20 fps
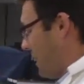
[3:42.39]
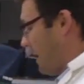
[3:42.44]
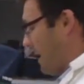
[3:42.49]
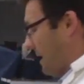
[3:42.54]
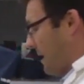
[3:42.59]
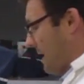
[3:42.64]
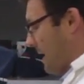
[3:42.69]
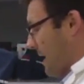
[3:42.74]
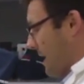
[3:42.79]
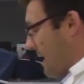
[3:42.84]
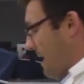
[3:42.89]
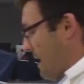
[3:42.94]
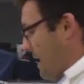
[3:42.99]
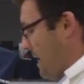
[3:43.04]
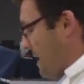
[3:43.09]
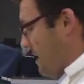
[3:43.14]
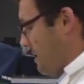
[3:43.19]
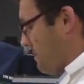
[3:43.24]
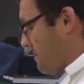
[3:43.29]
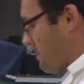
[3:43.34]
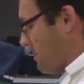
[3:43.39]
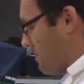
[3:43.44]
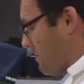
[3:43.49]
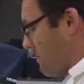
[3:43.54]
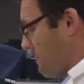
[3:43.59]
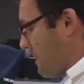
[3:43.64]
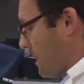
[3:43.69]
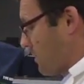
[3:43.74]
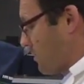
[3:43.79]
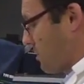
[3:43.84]
and
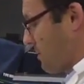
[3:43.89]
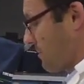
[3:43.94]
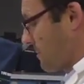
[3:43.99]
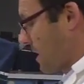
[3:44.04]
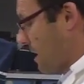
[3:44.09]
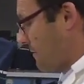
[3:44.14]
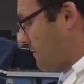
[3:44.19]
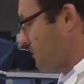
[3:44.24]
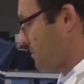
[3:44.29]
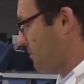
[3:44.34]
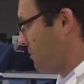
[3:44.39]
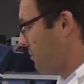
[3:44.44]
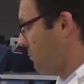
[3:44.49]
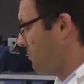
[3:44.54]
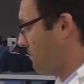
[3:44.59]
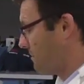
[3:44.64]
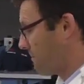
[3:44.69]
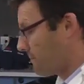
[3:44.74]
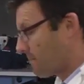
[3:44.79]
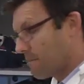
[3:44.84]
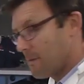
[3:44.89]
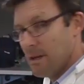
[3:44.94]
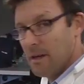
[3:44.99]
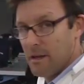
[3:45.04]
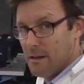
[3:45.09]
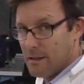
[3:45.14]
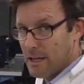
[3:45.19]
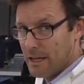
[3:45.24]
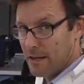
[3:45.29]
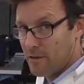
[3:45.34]
make sure I'm comfortable,
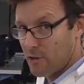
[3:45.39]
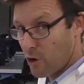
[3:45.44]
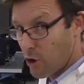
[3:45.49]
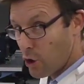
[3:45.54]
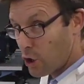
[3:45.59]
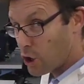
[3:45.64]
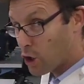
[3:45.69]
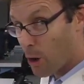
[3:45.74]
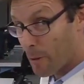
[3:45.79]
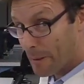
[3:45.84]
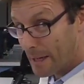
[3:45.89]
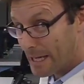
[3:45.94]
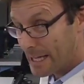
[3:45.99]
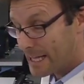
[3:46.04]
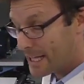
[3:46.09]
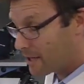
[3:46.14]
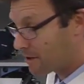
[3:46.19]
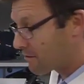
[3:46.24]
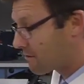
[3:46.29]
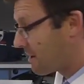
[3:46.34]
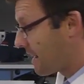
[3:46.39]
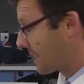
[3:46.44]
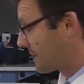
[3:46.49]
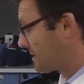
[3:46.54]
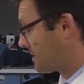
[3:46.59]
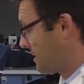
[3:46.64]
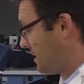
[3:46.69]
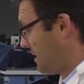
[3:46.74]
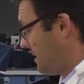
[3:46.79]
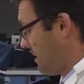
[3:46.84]
that it's ergonomically
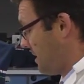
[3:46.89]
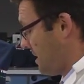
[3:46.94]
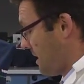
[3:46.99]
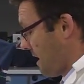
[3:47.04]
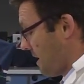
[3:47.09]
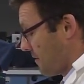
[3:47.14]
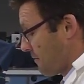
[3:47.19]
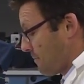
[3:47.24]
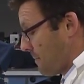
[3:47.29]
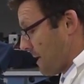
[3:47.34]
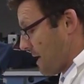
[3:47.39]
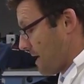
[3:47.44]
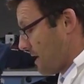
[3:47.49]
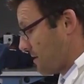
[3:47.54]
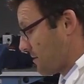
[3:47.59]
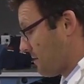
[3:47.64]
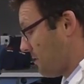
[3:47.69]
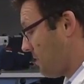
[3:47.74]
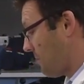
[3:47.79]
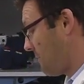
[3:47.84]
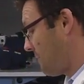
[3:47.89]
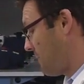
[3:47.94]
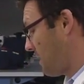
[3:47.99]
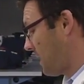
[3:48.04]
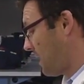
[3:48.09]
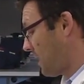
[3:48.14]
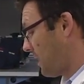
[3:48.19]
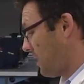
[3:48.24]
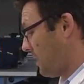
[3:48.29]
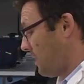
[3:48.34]
correct as part of
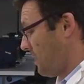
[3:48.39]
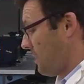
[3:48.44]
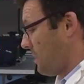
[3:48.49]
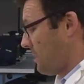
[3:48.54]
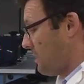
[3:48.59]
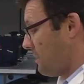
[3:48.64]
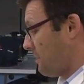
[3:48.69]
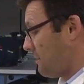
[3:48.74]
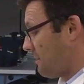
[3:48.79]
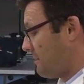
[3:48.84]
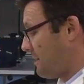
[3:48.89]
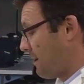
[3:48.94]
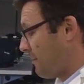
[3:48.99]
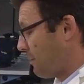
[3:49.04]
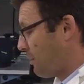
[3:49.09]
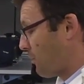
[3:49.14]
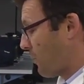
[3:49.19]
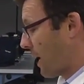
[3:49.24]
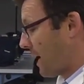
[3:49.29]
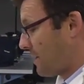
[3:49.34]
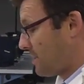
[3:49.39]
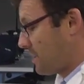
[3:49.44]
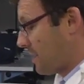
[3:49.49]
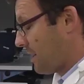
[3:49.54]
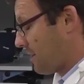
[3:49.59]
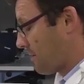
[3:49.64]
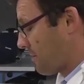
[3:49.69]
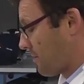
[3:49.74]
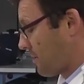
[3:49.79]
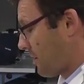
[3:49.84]
the
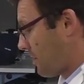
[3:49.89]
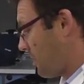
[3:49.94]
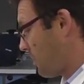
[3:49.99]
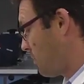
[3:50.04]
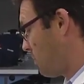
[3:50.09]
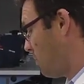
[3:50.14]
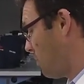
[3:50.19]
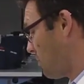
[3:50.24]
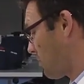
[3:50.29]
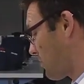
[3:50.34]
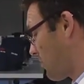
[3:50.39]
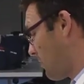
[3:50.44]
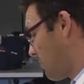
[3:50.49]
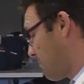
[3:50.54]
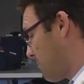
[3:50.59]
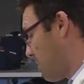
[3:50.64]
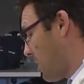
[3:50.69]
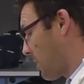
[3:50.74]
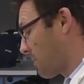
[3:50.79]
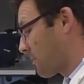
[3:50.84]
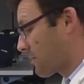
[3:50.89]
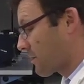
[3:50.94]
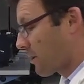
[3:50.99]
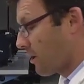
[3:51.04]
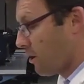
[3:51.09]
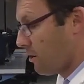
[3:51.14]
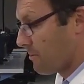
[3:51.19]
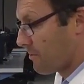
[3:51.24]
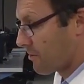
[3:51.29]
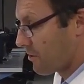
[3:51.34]
WHS use of
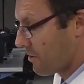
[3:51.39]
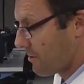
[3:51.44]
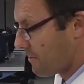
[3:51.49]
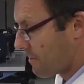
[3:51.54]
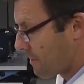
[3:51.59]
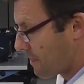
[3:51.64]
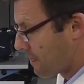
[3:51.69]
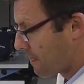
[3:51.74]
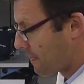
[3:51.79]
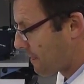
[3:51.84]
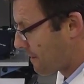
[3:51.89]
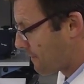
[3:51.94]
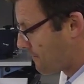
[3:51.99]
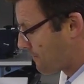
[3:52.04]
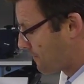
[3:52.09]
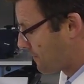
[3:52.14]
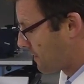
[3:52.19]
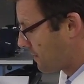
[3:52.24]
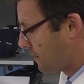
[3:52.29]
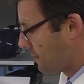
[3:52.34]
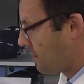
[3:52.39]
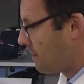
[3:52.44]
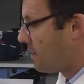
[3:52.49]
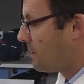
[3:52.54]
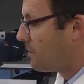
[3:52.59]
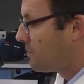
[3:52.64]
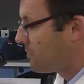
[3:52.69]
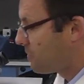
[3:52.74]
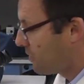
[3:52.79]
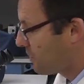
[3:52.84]
microscopes.
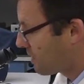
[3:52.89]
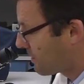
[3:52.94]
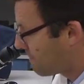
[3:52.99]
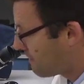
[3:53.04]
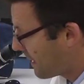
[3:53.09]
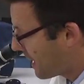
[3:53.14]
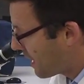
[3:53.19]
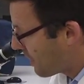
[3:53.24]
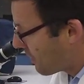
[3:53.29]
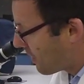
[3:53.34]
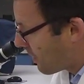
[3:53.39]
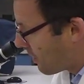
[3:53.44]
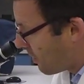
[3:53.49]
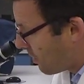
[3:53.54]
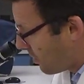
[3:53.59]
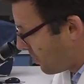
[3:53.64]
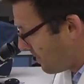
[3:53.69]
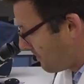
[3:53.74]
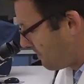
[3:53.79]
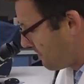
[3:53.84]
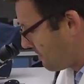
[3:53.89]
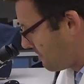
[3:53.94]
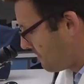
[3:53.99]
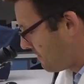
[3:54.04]
Turn the power on,